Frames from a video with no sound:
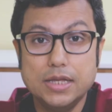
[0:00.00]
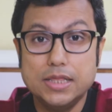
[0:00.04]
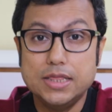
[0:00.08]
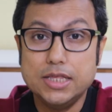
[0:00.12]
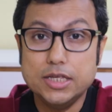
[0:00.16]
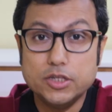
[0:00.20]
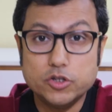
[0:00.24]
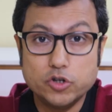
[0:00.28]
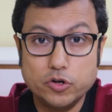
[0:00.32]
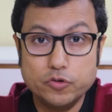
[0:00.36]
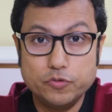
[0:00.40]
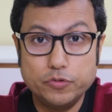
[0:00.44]

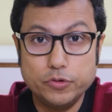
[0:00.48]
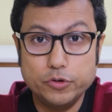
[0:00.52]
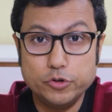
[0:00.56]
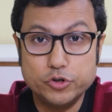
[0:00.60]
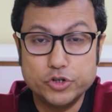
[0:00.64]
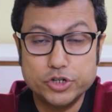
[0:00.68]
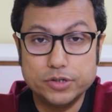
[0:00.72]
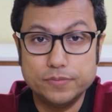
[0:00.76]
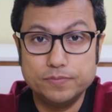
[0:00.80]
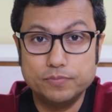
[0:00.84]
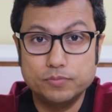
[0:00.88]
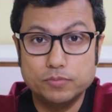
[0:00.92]
This
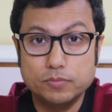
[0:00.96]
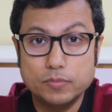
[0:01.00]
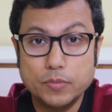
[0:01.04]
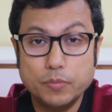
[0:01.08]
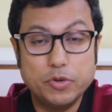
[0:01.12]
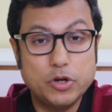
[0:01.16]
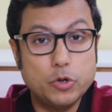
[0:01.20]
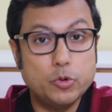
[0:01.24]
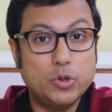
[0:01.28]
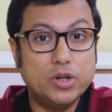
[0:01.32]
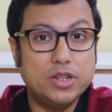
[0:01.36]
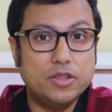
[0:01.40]
confusion
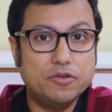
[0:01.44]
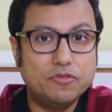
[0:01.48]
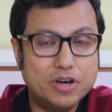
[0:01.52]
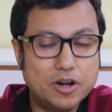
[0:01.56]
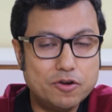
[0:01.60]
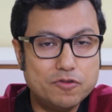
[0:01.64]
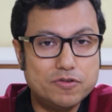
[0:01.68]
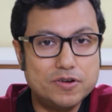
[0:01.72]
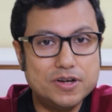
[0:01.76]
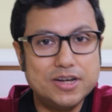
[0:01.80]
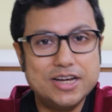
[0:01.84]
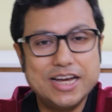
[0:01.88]
between the
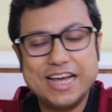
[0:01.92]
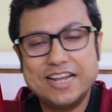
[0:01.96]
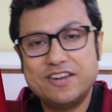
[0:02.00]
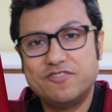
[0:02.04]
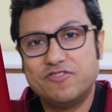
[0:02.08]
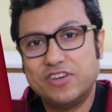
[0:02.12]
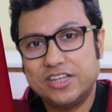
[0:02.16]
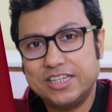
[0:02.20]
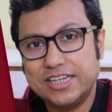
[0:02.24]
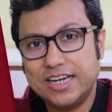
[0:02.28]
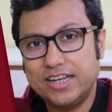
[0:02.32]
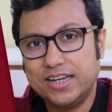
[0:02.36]
vulva and
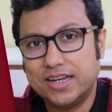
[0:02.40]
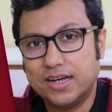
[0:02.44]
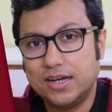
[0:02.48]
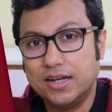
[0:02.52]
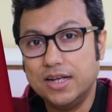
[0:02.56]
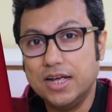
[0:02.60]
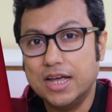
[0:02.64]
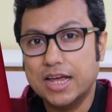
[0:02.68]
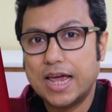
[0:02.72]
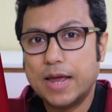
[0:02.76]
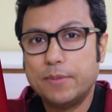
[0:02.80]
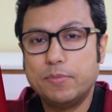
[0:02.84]

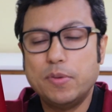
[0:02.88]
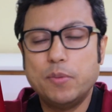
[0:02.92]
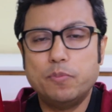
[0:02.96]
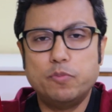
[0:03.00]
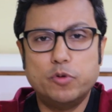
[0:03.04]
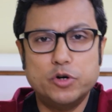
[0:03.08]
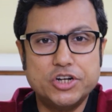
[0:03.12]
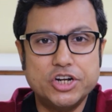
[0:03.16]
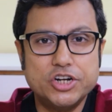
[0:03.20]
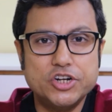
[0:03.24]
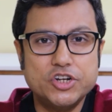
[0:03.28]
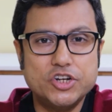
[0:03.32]
vagina can be
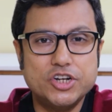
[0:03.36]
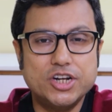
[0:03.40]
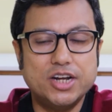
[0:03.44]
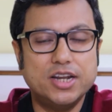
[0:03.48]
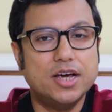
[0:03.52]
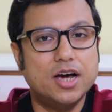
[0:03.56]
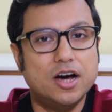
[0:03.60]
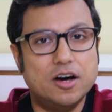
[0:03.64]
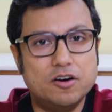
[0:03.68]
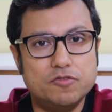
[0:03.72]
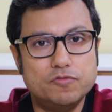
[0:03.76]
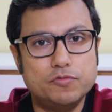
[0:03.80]

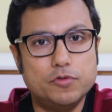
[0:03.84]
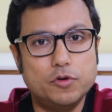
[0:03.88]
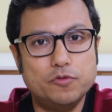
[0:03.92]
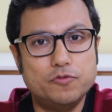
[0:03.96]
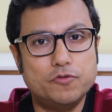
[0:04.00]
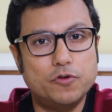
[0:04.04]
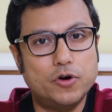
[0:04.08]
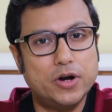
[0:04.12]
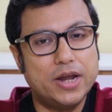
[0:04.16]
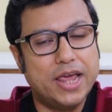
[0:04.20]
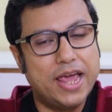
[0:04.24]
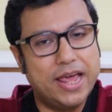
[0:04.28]
potentially harmful
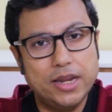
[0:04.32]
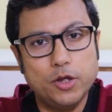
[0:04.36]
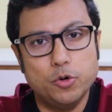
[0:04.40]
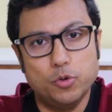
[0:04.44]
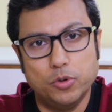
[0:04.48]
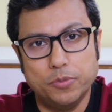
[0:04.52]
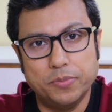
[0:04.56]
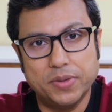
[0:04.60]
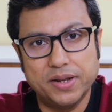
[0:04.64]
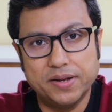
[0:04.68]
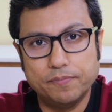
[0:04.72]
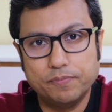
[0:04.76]
for any
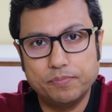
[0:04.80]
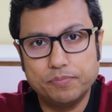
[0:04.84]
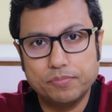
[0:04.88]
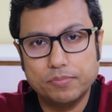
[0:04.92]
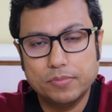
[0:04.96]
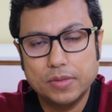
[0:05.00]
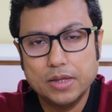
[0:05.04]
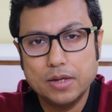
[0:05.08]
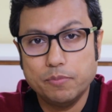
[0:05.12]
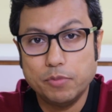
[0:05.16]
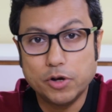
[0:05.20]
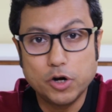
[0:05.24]
women
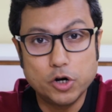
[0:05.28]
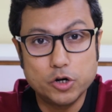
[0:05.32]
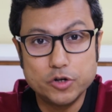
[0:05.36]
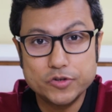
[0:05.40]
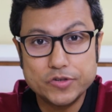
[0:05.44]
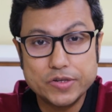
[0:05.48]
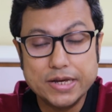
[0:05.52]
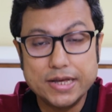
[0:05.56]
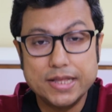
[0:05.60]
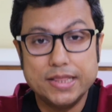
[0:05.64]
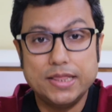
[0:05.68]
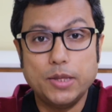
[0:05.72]

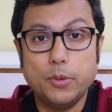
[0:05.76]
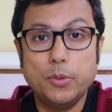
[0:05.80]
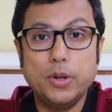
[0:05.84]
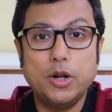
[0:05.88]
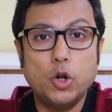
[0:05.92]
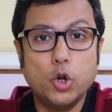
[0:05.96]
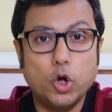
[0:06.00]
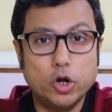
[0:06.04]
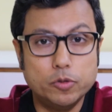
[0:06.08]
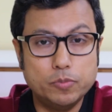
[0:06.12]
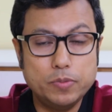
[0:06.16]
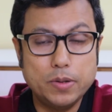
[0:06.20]
because they
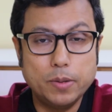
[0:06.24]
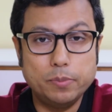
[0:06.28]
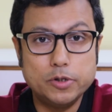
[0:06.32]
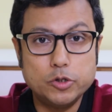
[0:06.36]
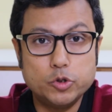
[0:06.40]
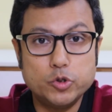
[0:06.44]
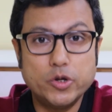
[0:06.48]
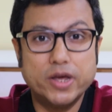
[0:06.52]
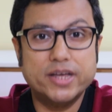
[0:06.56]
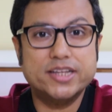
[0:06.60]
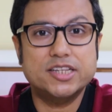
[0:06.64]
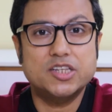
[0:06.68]
will not be able
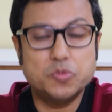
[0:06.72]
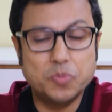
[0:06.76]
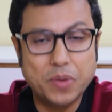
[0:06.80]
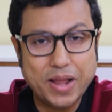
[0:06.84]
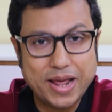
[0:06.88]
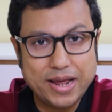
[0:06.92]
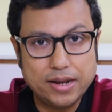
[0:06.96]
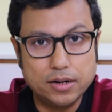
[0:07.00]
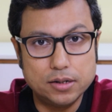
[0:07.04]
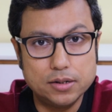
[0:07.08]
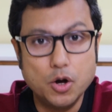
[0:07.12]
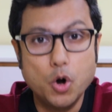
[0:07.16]
to
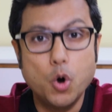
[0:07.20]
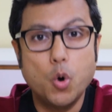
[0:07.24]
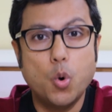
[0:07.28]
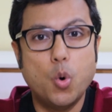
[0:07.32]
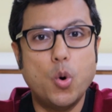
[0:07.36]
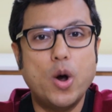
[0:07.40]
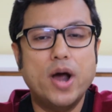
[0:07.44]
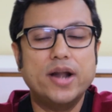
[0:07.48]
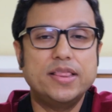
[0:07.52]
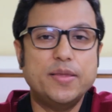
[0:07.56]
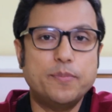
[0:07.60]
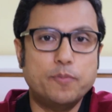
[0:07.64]
explain
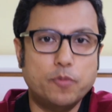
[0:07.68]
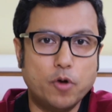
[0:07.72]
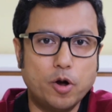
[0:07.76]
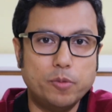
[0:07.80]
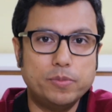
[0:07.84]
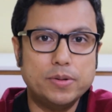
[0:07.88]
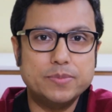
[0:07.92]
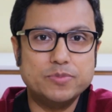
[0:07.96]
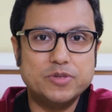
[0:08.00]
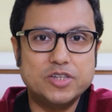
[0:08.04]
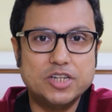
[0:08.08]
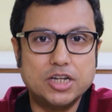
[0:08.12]
where the
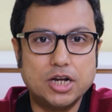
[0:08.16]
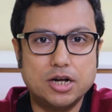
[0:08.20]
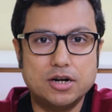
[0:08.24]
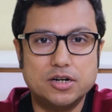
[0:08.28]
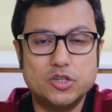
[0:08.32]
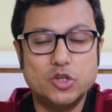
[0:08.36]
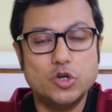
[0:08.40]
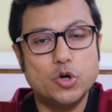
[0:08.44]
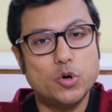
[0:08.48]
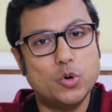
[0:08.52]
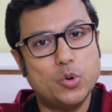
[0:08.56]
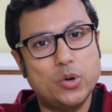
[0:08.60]
problem
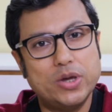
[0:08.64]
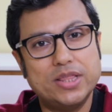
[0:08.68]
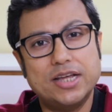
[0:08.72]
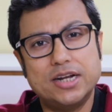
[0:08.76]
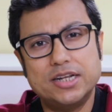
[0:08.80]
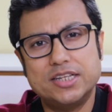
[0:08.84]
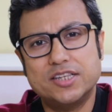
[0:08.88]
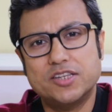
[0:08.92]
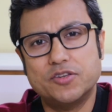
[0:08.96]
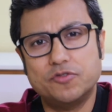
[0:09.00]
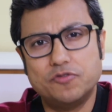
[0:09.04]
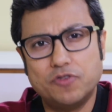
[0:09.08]
starts, whether
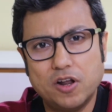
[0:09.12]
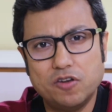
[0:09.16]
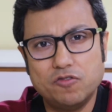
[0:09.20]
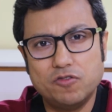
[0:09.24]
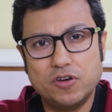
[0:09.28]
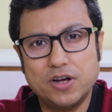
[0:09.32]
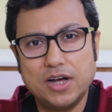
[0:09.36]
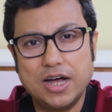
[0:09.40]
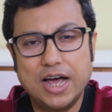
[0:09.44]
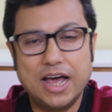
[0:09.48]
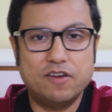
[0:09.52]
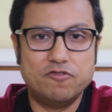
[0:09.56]
it's a
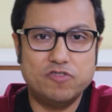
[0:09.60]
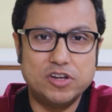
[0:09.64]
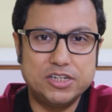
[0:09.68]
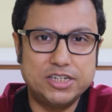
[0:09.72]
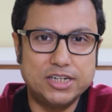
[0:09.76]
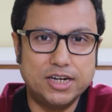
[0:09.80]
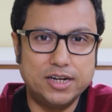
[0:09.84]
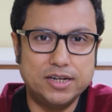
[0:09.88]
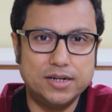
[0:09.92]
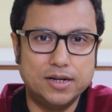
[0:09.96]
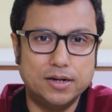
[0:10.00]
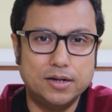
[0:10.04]
vulva and
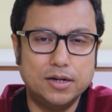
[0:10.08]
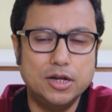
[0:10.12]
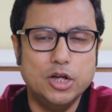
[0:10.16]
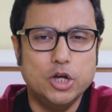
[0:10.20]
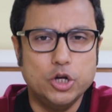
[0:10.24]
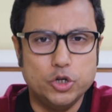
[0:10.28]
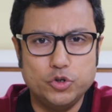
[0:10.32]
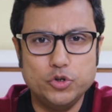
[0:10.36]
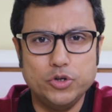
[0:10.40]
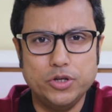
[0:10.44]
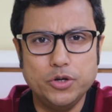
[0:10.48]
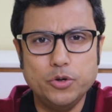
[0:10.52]
vagina.
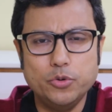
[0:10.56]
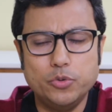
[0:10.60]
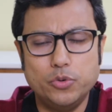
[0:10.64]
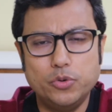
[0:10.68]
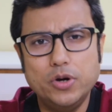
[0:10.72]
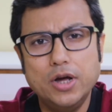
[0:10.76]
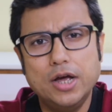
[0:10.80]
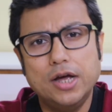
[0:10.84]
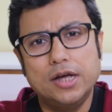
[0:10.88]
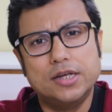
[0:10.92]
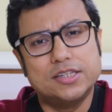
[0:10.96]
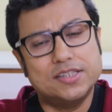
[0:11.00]
To
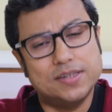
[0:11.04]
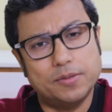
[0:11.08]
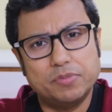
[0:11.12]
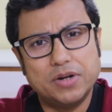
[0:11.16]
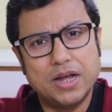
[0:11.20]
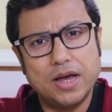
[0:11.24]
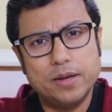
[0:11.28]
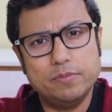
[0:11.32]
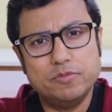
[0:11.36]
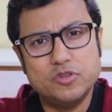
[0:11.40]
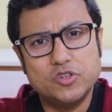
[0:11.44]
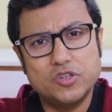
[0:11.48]
you,
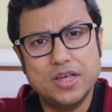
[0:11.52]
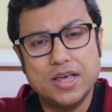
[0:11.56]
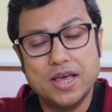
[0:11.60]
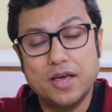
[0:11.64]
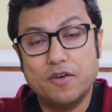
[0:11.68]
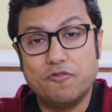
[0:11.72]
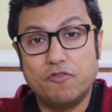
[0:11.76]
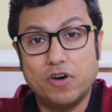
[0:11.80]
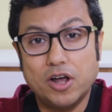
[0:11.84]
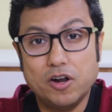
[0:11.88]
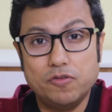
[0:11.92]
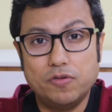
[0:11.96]
sometimes
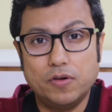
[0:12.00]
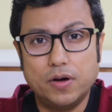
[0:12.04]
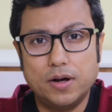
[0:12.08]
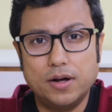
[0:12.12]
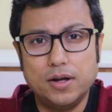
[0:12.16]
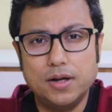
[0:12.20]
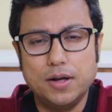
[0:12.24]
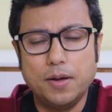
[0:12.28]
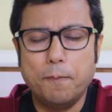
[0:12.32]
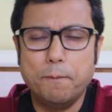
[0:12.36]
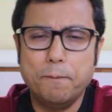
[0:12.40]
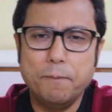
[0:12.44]

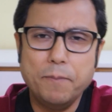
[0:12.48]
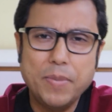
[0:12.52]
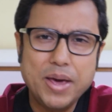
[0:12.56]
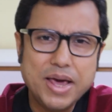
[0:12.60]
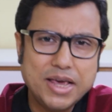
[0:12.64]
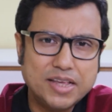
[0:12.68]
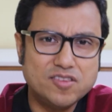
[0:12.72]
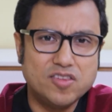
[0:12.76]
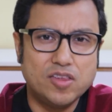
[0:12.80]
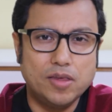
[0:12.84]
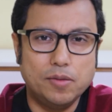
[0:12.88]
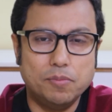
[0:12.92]
vulva
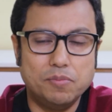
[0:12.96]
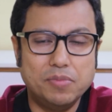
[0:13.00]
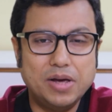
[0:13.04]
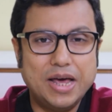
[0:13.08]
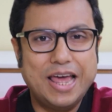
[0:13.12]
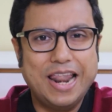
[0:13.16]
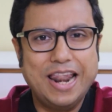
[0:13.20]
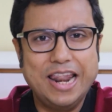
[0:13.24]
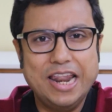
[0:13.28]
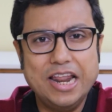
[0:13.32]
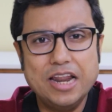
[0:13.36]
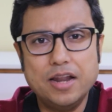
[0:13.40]
may seem
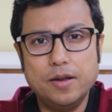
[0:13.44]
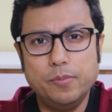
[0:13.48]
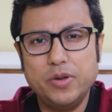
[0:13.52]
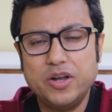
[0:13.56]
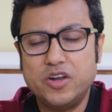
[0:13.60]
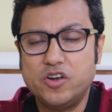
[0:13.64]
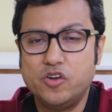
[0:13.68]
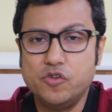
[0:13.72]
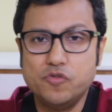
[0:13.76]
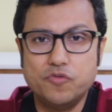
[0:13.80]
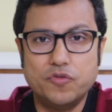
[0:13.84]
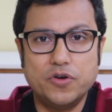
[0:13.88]
a little
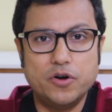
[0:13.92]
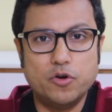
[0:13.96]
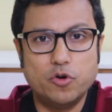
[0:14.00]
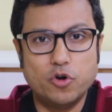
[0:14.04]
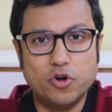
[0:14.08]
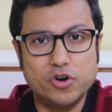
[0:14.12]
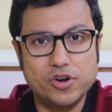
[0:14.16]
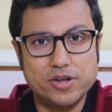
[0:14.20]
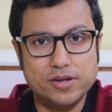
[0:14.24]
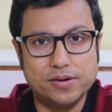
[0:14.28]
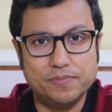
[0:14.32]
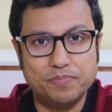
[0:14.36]
bit different
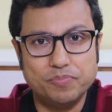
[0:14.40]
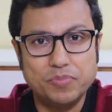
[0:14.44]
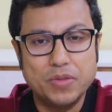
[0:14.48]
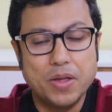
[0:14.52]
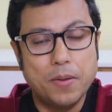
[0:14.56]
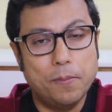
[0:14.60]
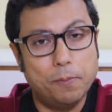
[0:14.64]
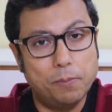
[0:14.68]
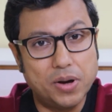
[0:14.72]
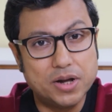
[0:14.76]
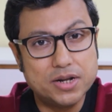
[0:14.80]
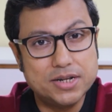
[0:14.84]
organ,
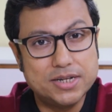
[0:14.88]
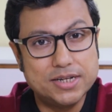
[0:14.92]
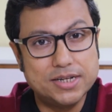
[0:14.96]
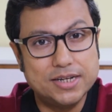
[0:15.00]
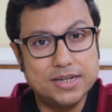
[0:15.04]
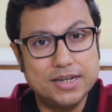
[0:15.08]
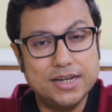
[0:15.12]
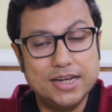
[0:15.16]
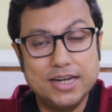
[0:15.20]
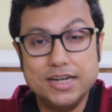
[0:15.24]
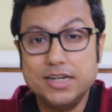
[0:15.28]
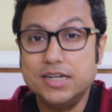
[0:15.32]
but
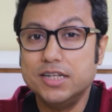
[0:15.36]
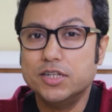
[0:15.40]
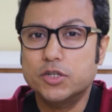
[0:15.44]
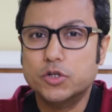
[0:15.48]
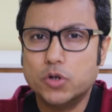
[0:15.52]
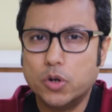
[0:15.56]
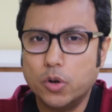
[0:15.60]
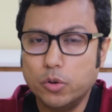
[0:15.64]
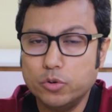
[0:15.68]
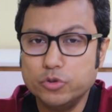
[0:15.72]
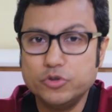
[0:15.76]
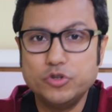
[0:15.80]
it is
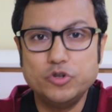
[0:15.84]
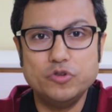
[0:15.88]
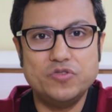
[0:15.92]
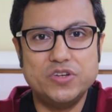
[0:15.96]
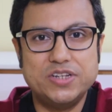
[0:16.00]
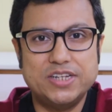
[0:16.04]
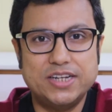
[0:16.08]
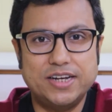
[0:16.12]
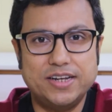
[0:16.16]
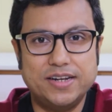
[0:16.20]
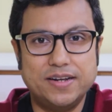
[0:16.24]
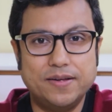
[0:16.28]
close to
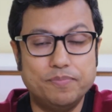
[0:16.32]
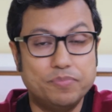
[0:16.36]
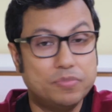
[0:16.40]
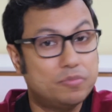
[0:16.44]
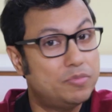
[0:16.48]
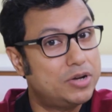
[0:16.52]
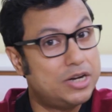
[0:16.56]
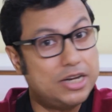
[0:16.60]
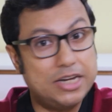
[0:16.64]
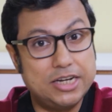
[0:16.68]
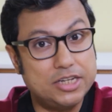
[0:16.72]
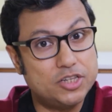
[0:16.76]
vagina,
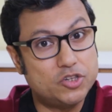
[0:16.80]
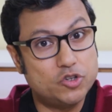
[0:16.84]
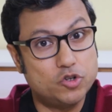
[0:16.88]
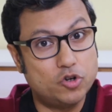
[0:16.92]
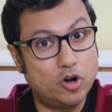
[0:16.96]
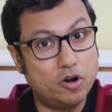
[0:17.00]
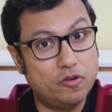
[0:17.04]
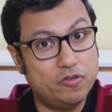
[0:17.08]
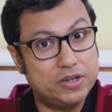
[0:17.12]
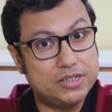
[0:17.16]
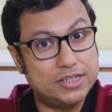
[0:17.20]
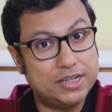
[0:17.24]
but it is
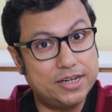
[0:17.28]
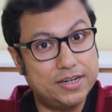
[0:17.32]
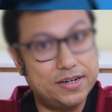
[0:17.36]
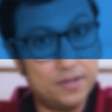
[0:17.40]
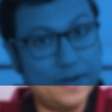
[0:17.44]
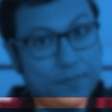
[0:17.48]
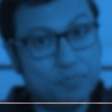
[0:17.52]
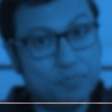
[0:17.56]
not vagina.